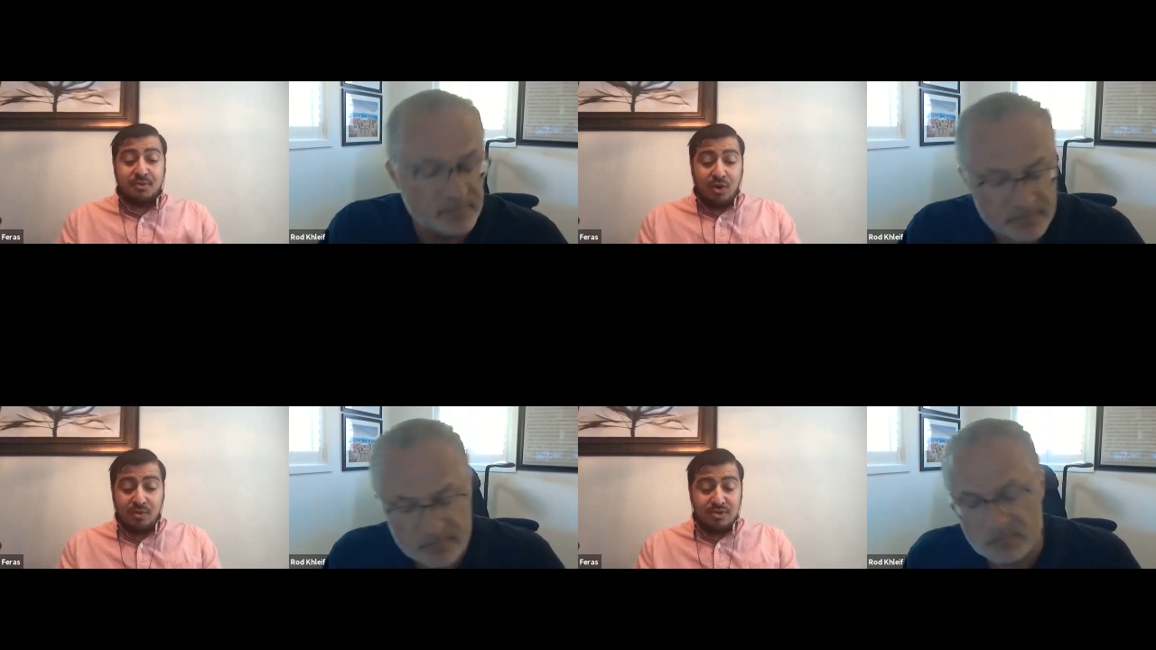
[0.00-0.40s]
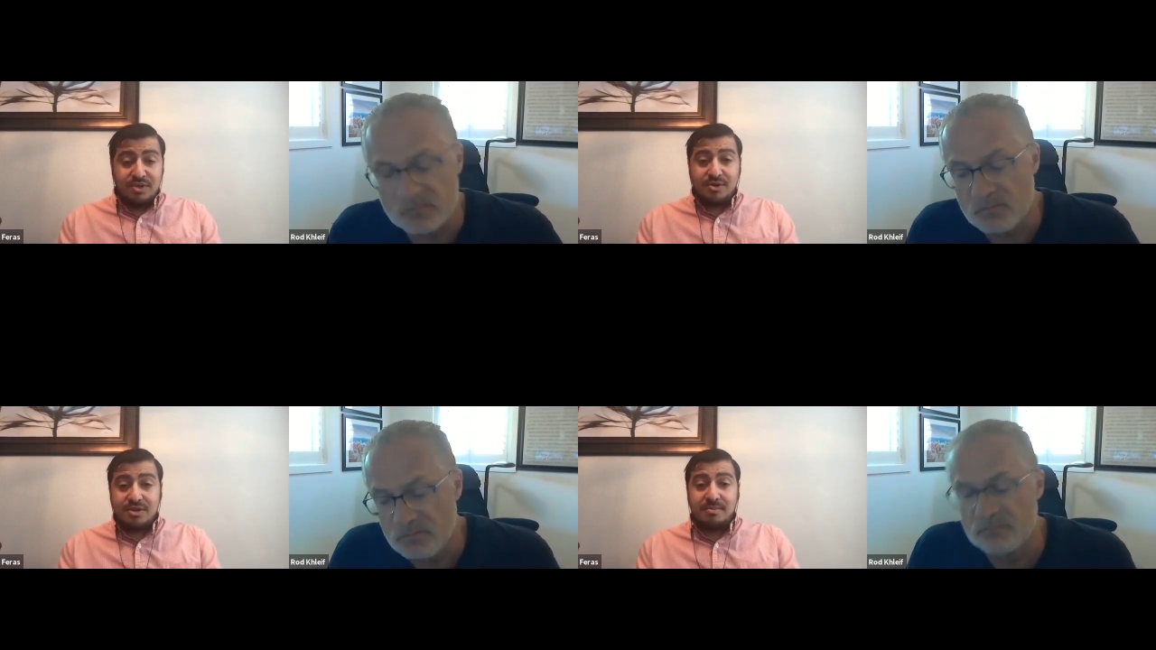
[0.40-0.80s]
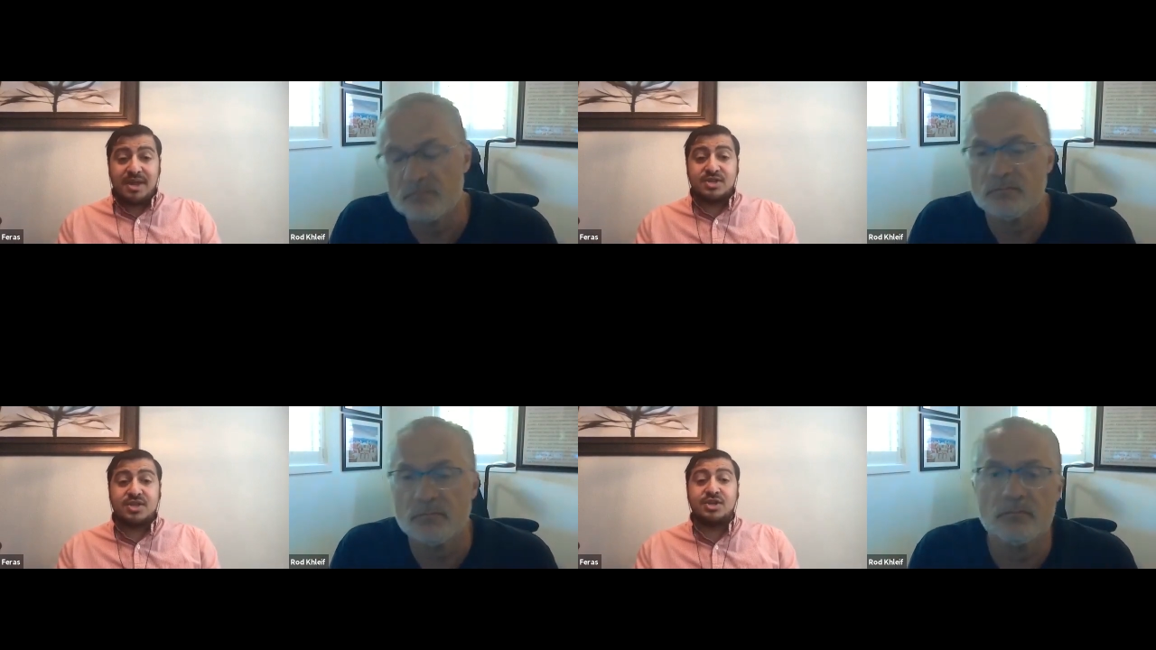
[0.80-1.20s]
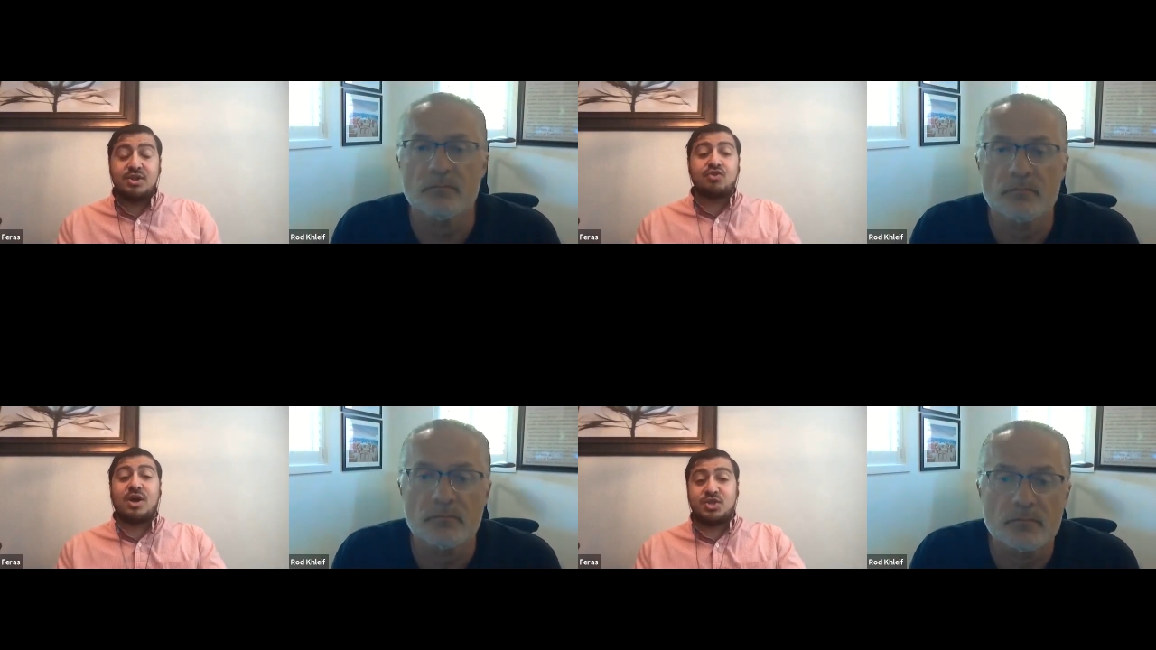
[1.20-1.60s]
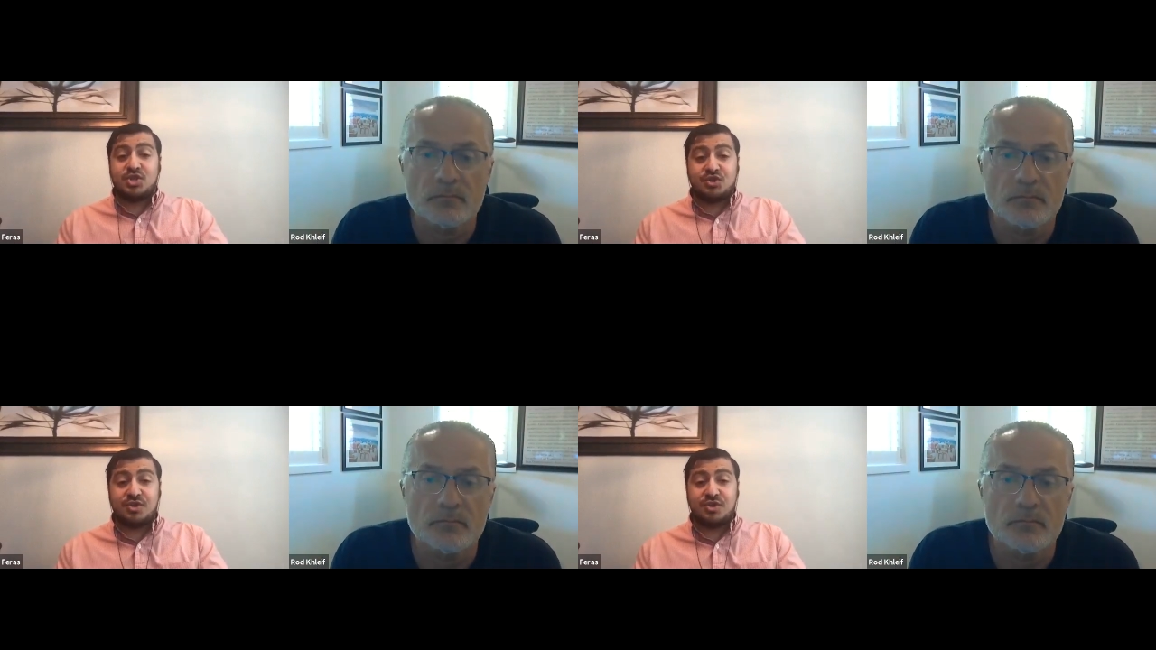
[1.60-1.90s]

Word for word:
Speaker 1: literally manage the deal across the street